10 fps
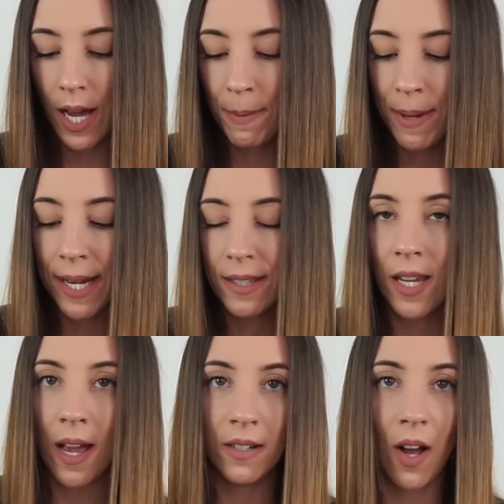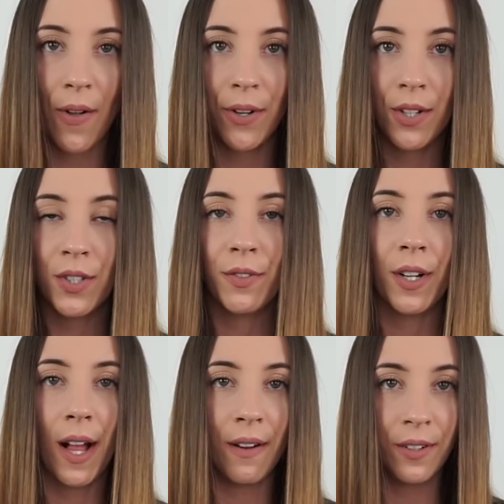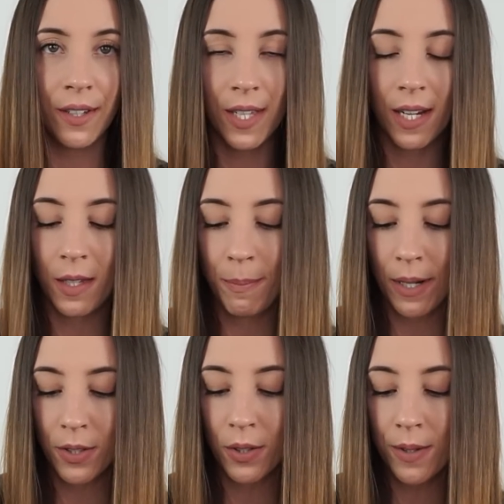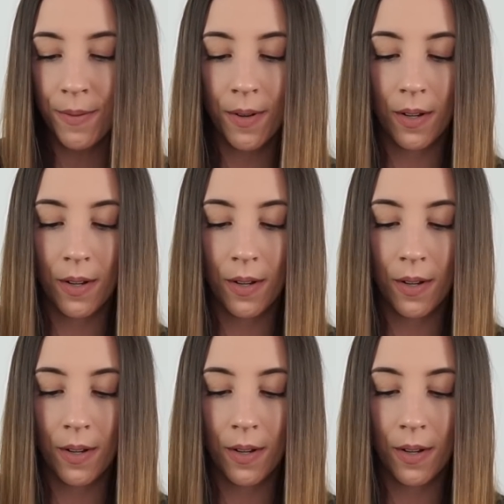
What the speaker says: I paid $10 for everything in the bundle.